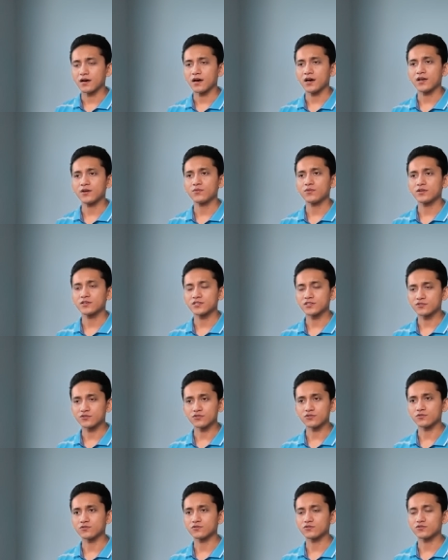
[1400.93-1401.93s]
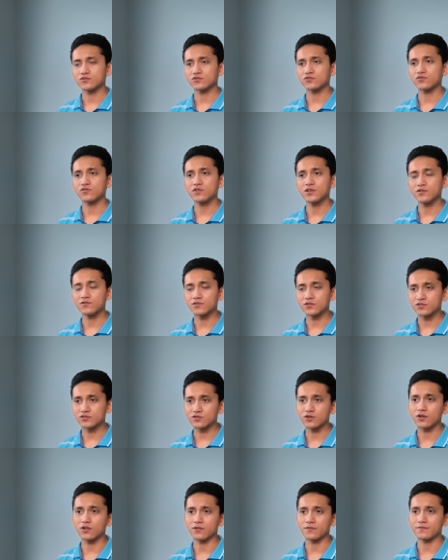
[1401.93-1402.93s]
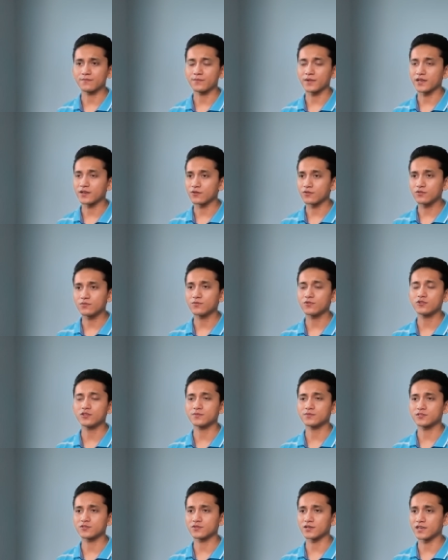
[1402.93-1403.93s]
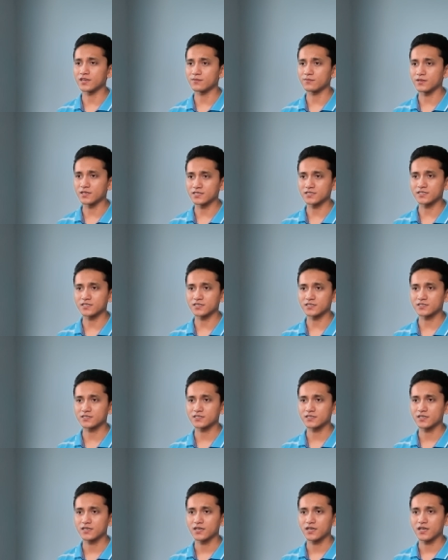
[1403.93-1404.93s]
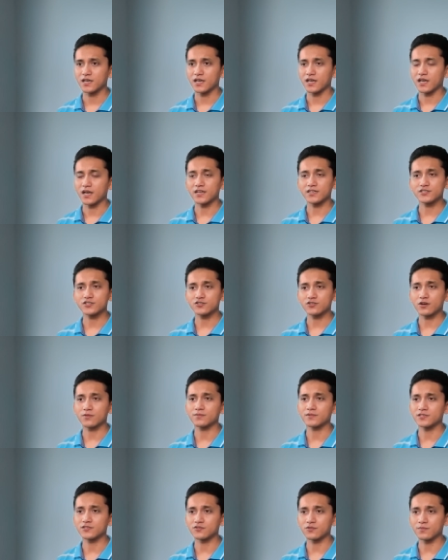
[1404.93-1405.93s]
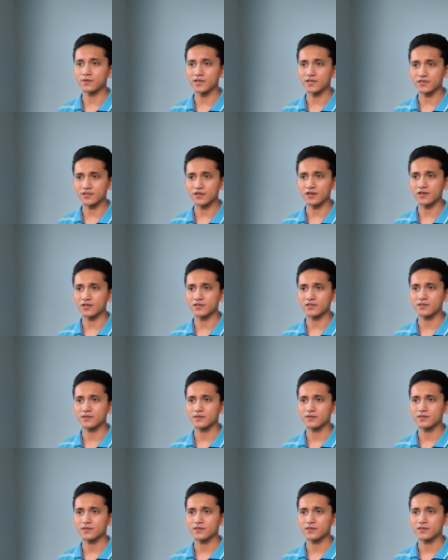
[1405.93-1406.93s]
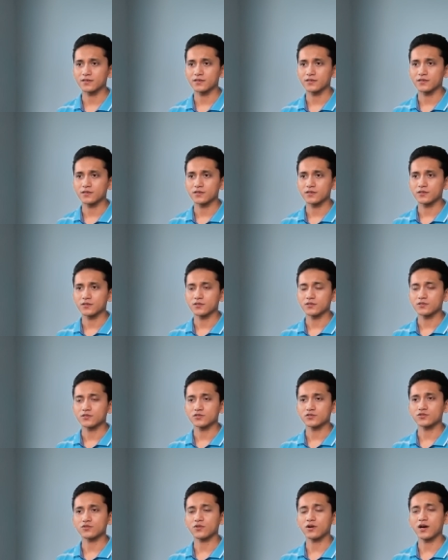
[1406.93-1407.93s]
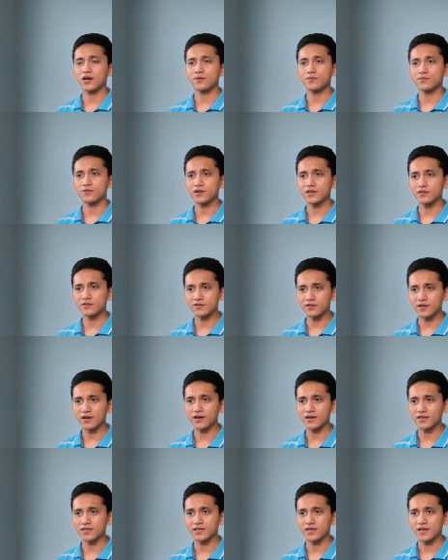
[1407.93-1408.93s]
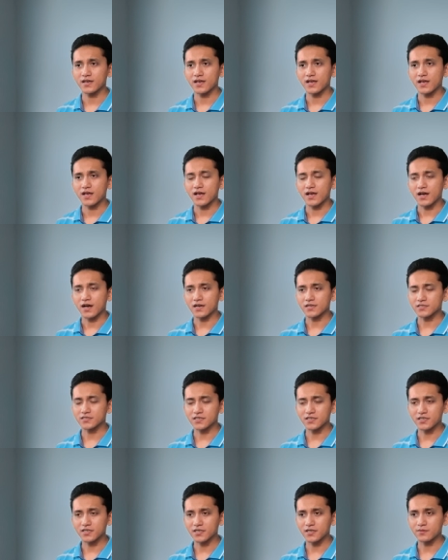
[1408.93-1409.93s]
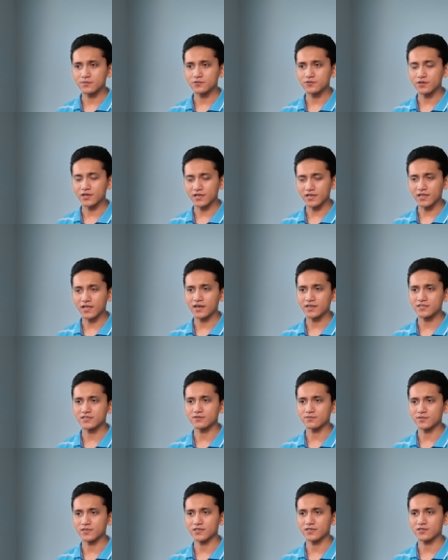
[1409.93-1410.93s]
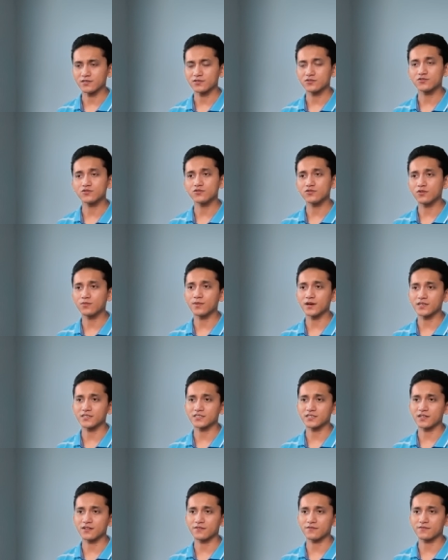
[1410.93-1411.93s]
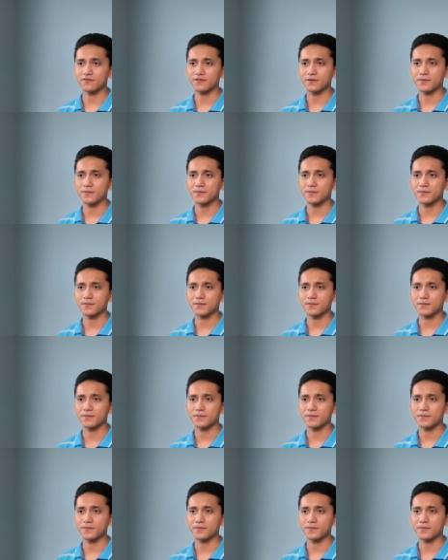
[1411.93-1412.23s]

I wanted to truly resolve my own motives to gain blessings and stop disobeying God. So I prayed to God, asking Him to enlighten me to know myself.